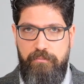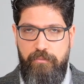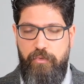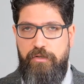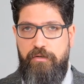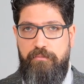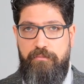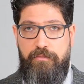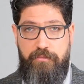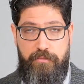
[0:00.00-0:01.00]
whether
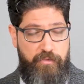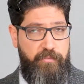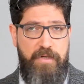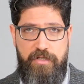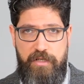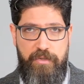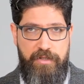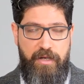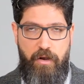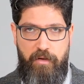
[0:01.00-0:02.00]
especially with
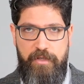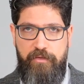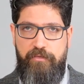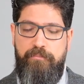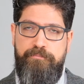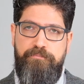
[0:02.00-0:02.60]
their armies,